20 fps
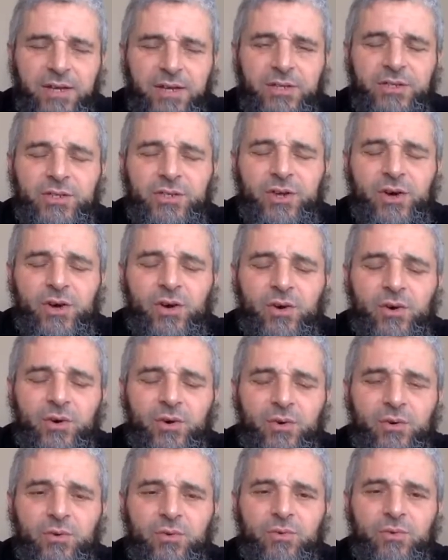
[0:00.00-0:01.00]

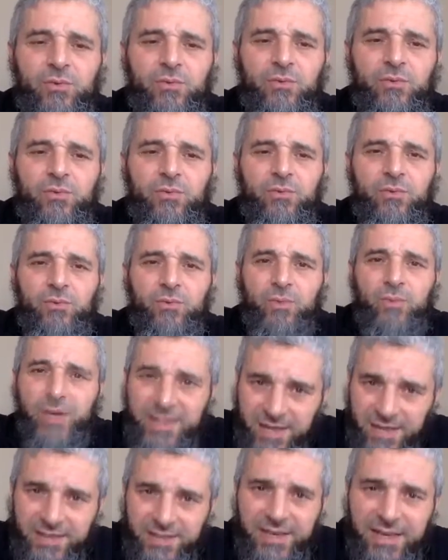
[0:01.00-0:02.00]
So
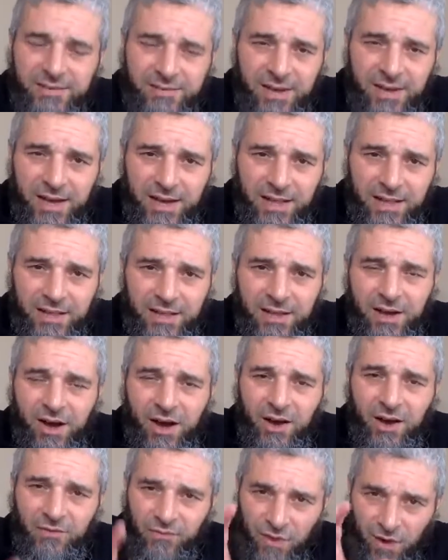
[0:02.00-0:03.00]
with the detail
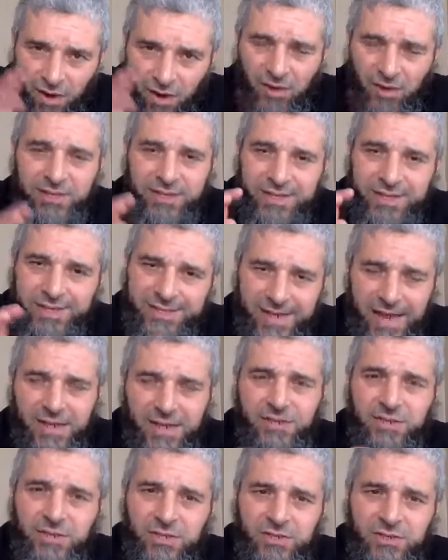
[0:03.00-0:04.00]
of all these
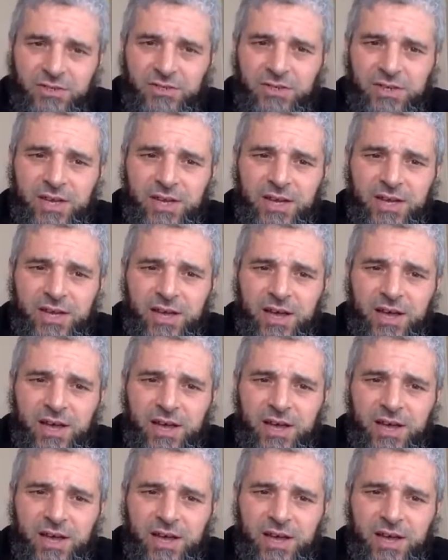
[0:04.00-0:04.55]
sections,